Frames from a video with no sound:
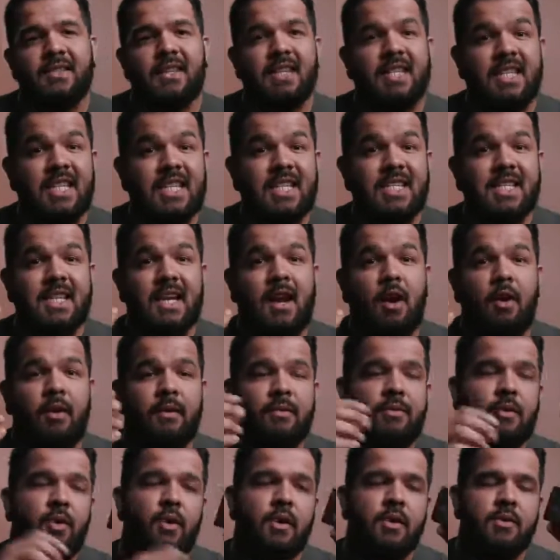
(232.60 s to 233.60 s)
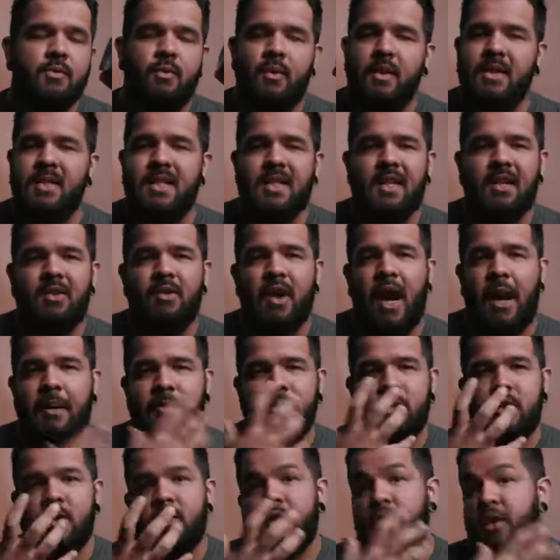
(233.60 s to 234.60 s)
a decent autofocus. Once it
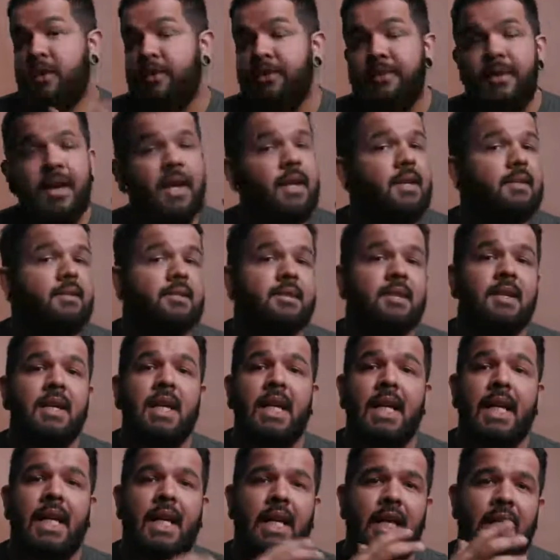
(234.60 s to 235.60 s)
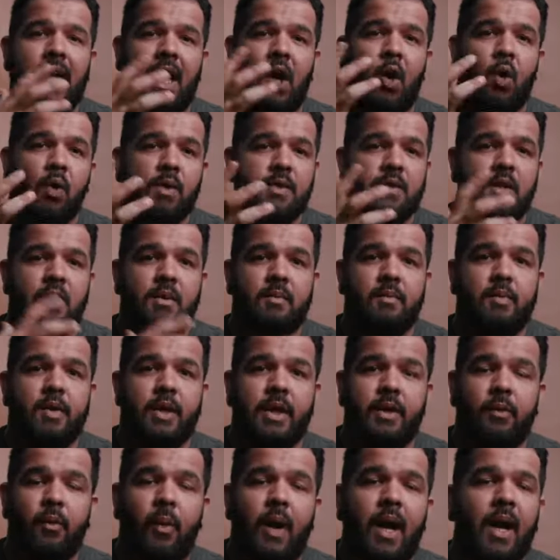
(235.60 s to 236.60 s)
grabs onto your face, it holds on
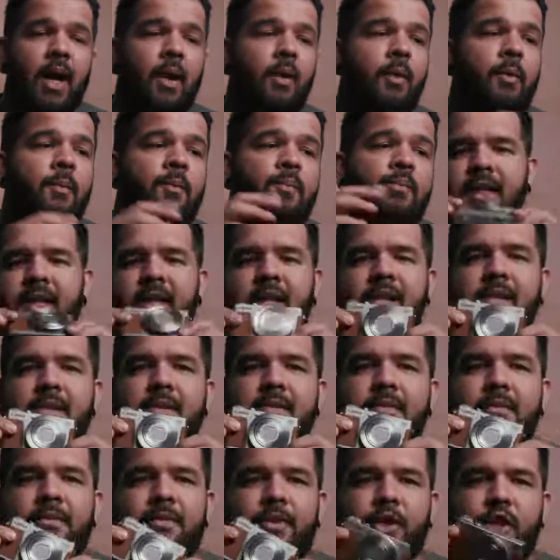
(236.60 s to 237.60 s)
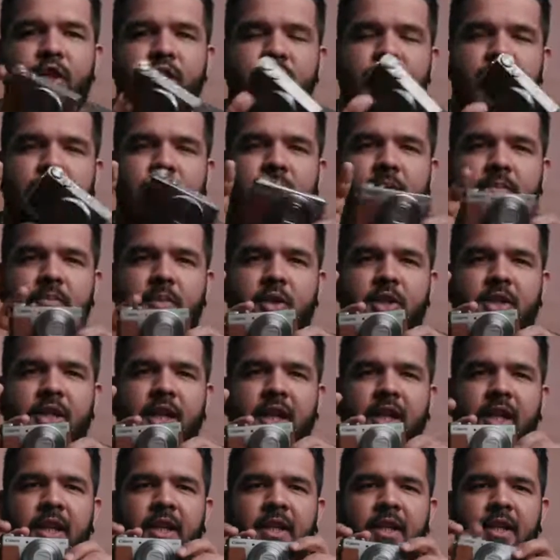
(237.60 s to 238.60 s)
pretty well. This version,
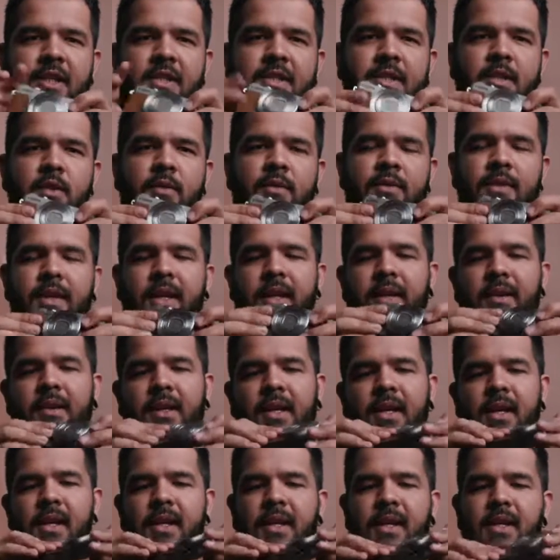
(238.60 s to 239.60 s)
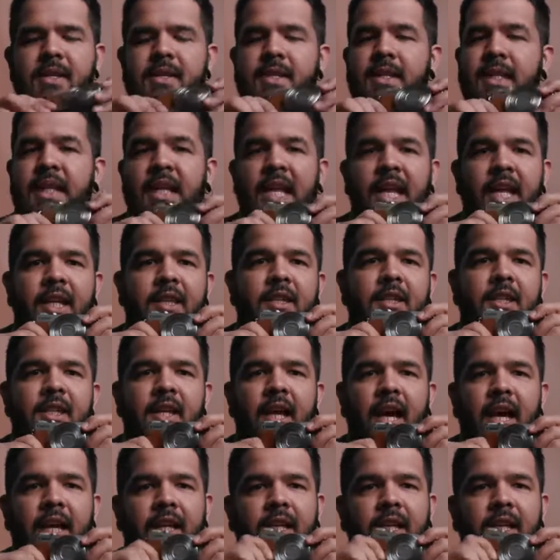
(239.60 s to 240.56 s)
particularly the silver, this leather, I